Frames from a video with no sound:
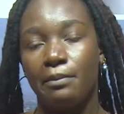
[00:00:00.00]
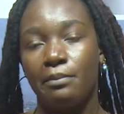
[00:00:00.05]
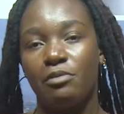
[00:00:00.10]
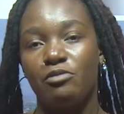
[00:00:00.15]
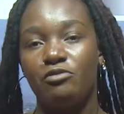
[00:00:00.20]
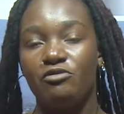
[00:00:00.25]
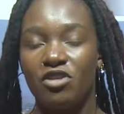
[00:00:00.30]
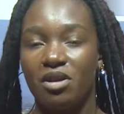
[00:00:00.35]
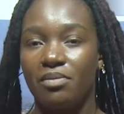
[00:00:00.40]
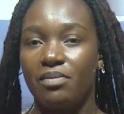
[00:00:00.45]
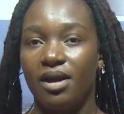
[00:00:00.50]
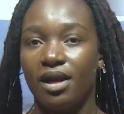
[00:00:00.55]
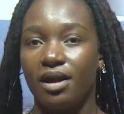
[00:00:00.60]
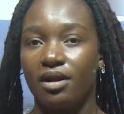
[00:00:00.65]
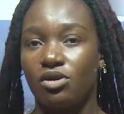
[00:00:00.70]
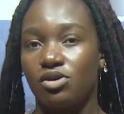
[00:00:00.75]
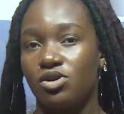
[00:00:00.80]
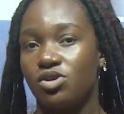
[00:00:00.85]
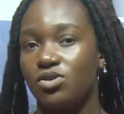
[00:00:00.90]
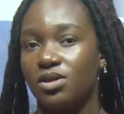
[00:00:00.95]
female
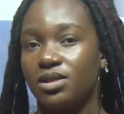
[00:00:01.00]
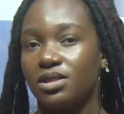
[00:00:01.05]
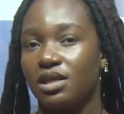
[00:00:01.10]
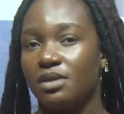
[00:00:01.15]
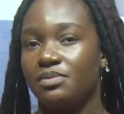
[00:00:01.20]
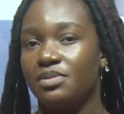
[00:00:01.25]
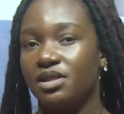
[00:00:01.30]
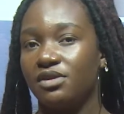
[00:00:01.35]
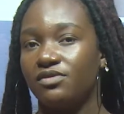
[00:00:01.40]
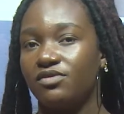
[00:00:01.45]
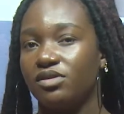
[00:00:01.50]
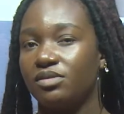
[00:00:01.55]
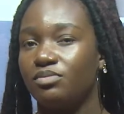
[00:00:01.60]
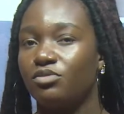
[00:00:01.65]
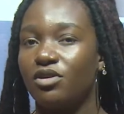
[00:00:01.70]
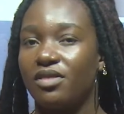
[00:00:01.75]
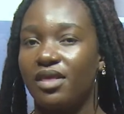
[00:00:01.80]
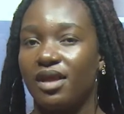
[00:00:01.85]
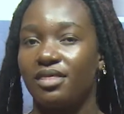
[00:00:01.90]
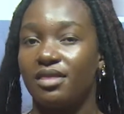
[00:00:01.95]
contraceptives
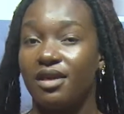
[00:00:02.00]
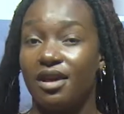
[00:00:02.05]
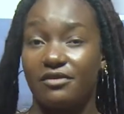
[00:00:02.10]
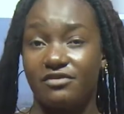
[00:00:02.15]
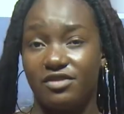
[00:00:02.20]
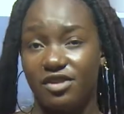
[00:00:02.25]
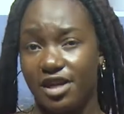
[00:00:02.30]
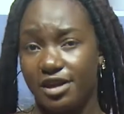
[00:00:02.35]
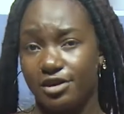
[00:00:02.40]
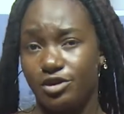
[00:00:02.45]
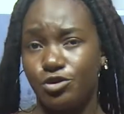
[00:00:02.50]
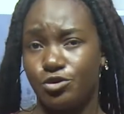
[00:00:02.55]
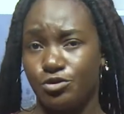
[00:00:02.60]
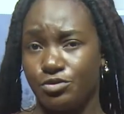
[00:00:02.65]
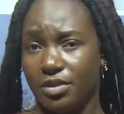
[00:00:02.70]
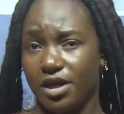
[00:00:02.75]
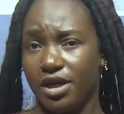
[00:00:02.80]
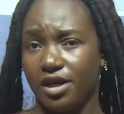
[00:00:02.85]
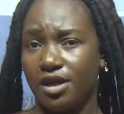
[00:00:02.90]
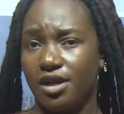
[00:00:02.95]
more than they have done to
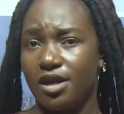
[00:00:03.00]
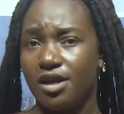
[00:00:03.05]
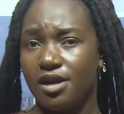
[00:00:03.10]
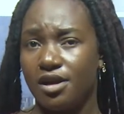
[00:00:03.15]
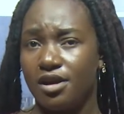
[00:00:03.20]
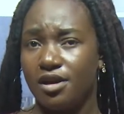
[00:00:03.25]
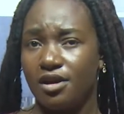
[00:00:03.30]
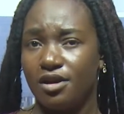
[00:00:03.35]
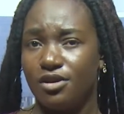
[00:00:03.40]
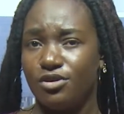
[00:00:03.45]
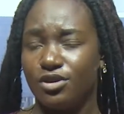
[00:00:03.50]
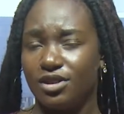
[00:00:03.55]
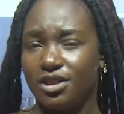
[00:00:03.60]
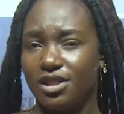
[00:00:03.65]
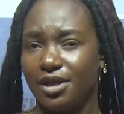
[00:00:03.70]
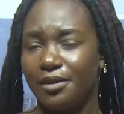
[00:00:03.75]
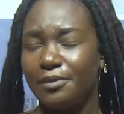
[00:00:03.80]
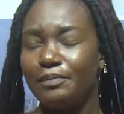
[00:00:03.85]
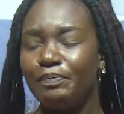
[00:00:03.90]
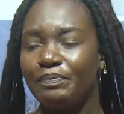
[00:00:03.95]
men, you
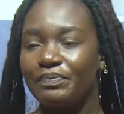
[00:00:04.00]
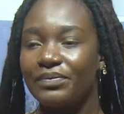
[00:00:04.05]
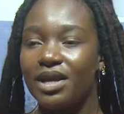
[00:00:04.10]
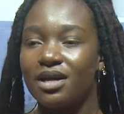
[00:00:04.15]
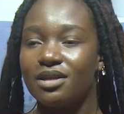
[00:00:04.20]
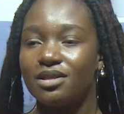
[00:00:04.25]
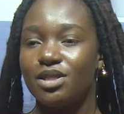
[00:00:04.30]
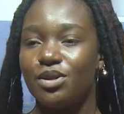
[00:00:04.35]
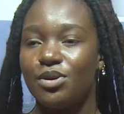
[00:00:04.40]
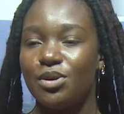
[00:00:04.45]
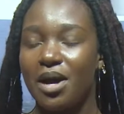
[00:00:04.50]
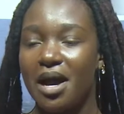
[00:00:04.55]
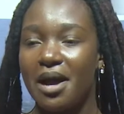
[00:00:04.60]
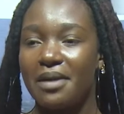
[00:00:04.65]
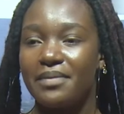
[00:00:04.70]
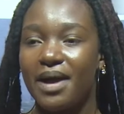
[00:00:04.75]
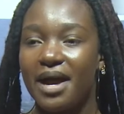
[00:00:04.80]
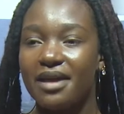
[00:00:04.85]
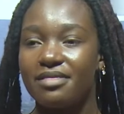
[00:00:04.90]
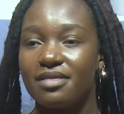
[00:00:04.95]
see. So
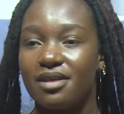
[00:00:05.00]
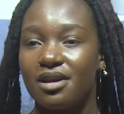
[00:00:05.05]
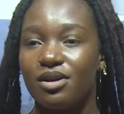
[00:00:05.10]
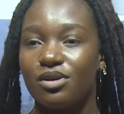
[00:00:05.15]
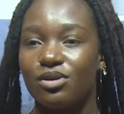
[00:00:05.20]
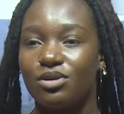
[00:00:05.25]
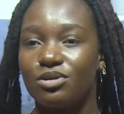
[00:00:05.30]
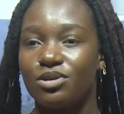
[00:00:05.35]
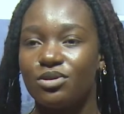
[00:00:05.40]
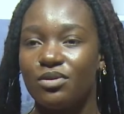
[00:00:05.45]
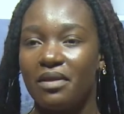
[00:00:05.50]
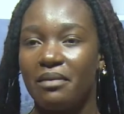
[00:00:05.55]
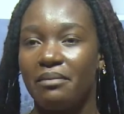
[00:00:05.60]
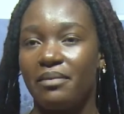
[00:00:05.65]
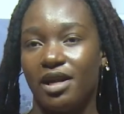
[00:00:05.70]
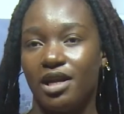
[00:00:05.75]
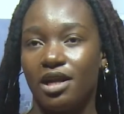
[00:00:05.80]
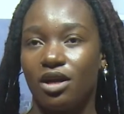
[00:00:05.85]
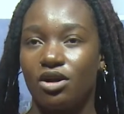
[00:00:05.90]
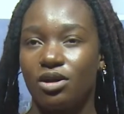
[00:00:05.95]
I think also the
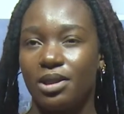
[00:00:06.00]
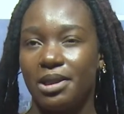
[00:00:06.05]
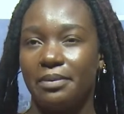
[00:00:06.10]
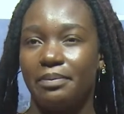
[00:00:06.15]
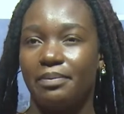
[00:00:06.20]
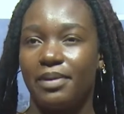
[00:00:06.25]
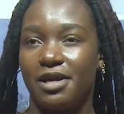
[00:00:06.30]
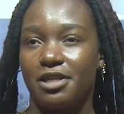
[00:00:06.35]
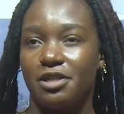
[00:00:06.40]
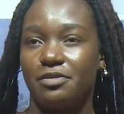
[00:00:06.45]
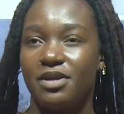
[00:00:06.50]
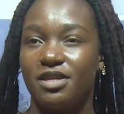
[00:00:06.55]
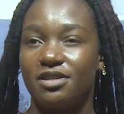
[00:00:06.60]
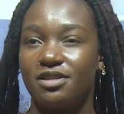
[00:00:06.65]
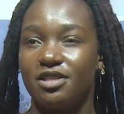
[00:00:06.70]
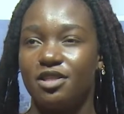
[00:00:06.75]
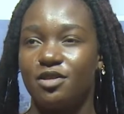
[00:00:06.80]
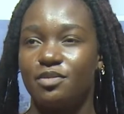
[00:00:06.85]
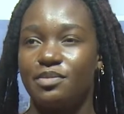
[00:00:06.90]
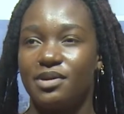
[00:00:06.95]
medical
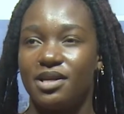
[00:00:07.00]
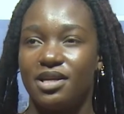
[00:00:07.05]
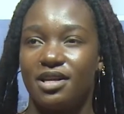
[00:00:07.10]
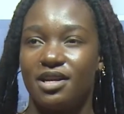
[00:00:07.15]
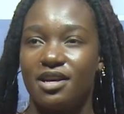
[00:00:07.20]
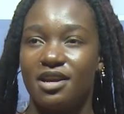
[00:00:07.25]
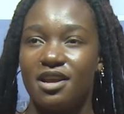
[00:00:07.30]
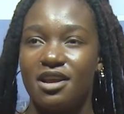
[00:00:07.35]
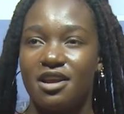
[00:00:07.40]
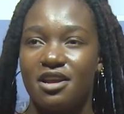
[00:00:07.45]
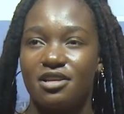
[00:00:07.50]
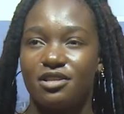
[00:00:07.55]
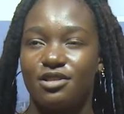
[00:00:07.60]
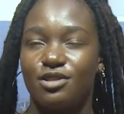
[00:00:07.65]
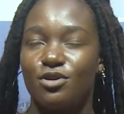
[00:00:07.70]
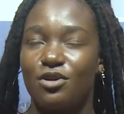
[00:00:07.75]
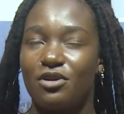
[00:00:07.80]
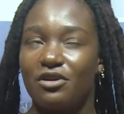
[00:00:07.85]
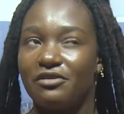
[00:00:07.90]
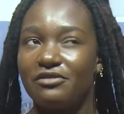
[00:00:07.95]
department is being
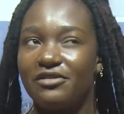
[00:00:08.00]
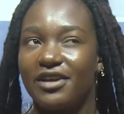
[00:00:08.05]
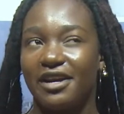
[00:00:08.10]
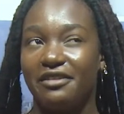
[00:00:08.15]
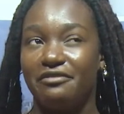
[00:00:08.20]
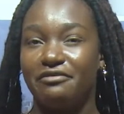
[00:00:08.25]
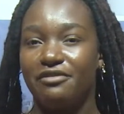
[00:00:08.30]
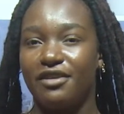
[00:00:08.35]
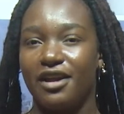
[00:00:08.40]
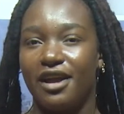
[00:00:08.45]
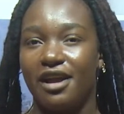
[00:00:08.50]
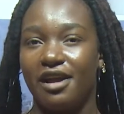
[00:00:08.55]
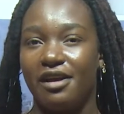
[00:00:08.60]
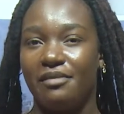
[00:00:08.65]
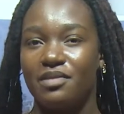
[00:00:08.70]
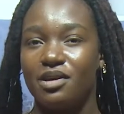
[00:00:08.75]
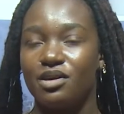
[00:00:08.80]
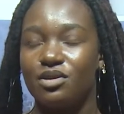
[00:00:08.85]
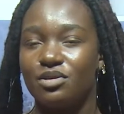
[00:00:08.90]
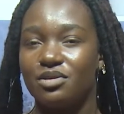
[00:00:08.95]
sort of unfair,
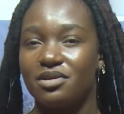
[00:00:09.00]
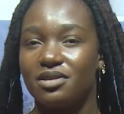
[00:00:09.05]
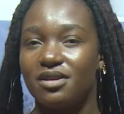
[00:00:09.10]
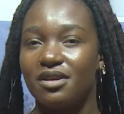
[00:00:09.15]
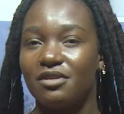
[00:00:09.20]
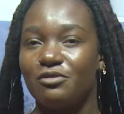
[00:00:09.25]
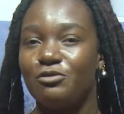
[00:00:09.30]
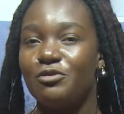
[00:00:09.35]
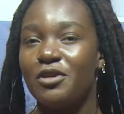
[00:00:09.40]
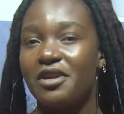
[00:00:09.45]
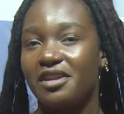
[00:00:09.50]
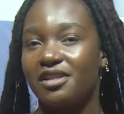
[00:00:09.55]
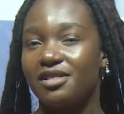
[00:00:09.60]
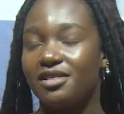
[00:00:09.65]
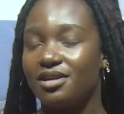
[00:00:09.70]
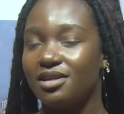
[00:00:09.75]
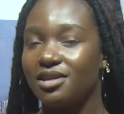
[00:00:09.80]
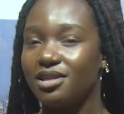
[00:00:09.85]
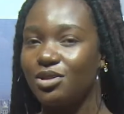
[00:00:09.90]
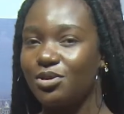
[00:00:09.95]
because if we're in
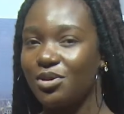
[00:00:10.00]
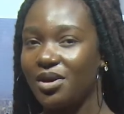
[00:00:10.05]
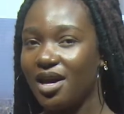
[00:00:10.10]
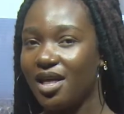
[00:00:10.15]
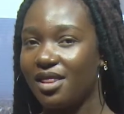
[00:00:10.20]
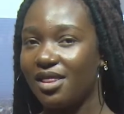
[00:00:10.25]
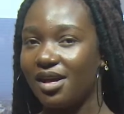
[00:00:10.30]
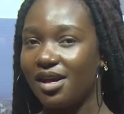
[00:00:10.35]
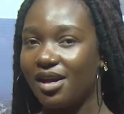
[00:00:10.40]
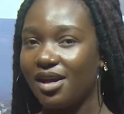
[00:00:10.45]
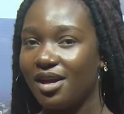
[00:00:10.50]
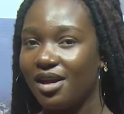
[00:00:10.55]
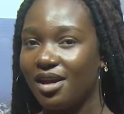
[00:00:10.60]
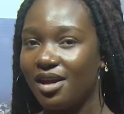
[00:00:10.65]
this together,